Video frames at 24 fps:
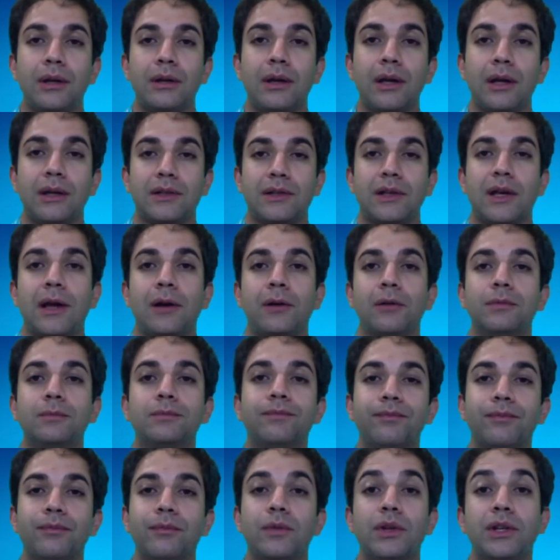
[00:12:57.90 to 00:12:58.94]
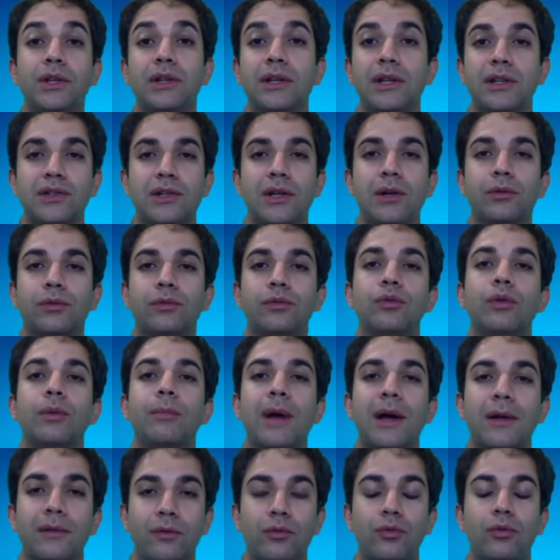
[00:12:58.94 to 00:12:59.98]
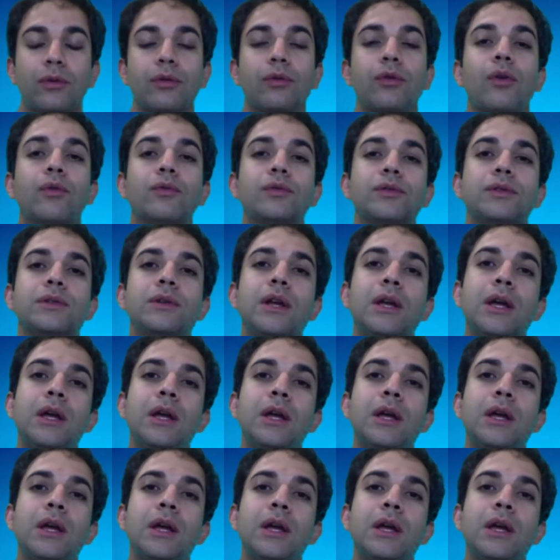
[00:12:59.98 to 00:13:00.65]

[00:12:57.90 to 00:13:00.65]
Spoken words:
exhale. You can exhale through the mouth or the nose.